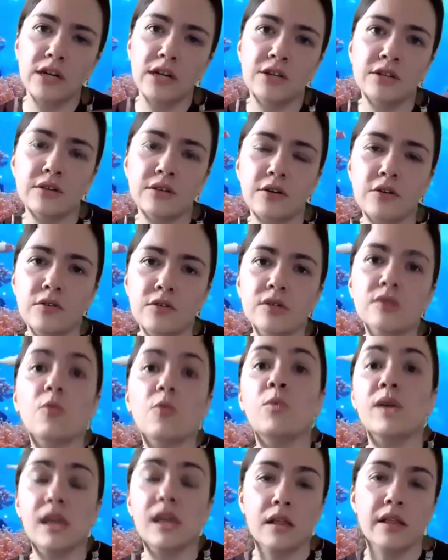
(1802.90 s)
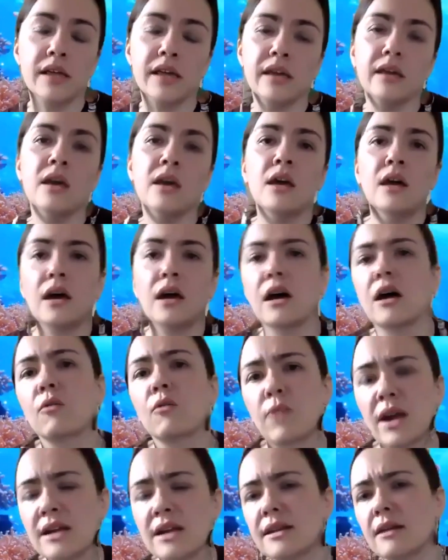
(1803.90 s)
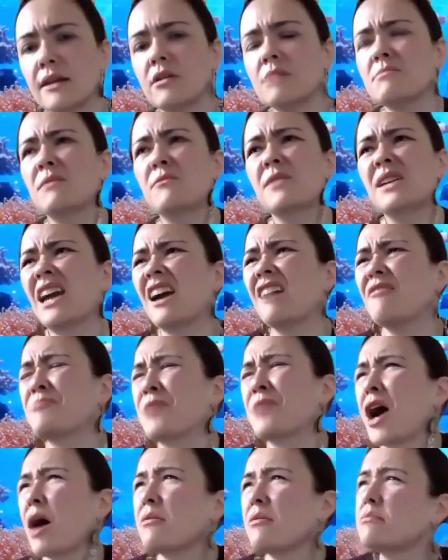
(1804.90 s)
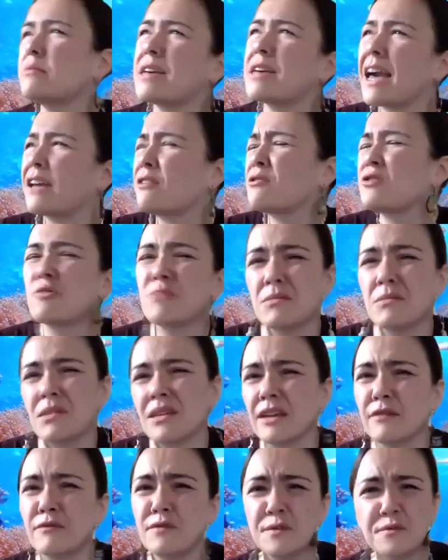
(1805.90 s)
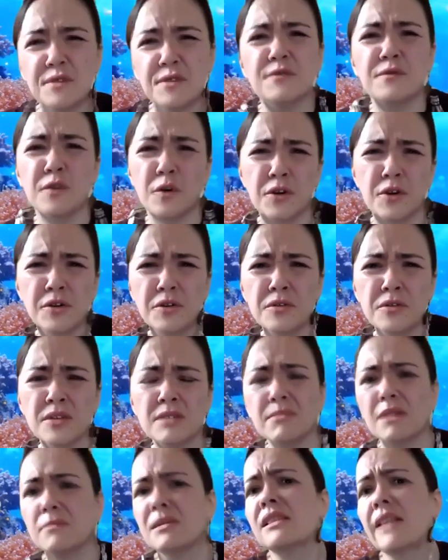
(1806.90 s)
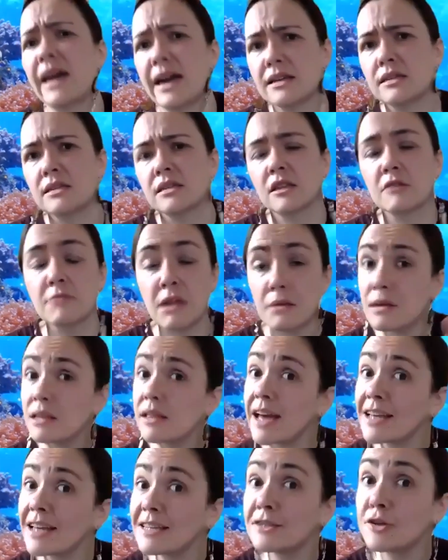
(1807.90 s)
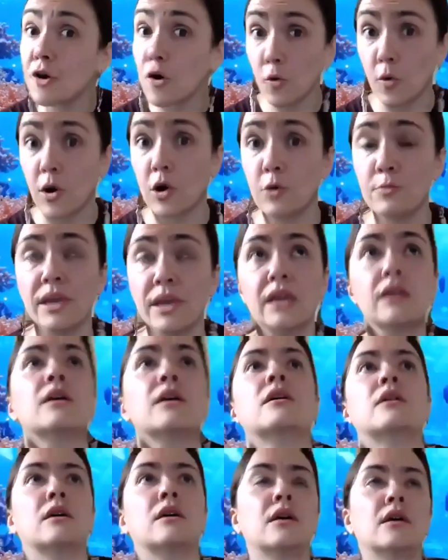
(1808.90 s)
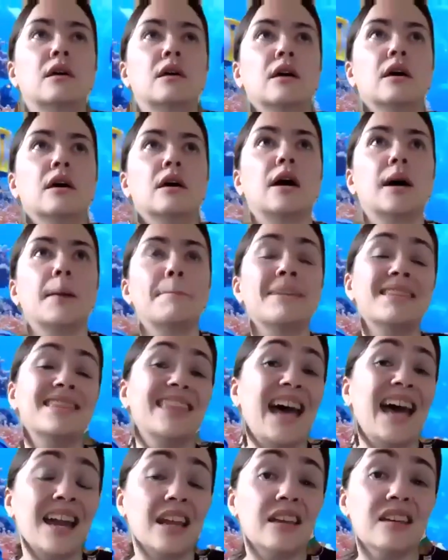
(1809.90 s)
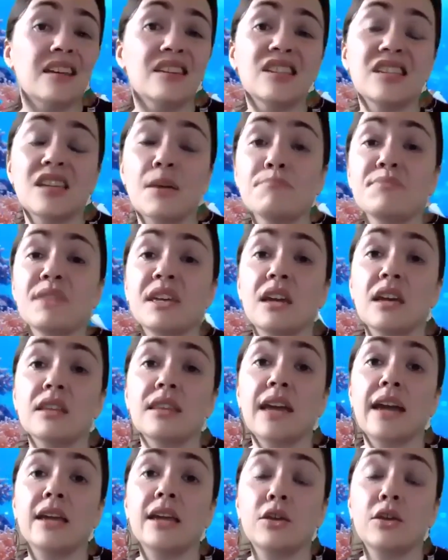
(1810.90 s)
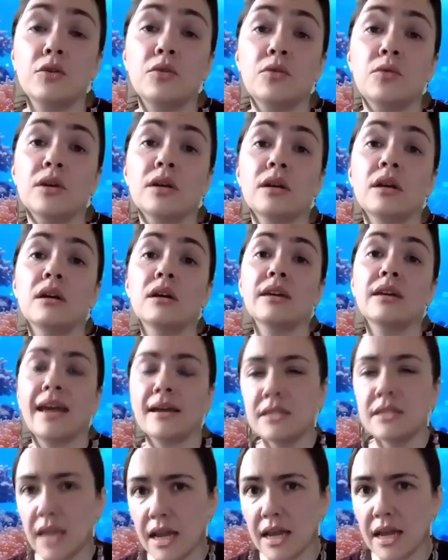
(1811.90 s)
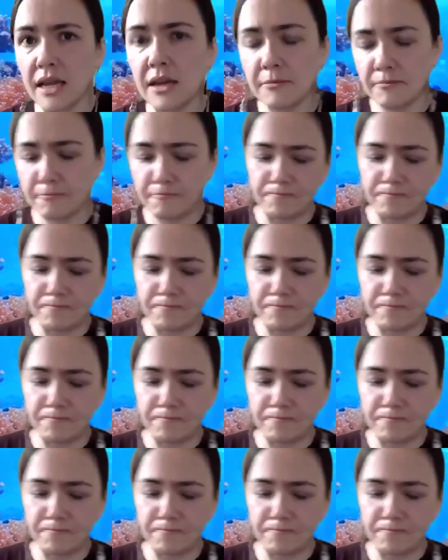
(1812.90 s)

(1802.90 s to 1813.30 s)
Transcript: to those weekly. Uh, right now, I mean, we have probably I don't know, maybe like fifty photos, maybe less. There may be less. Don't quote me. Um, but that is something that you can take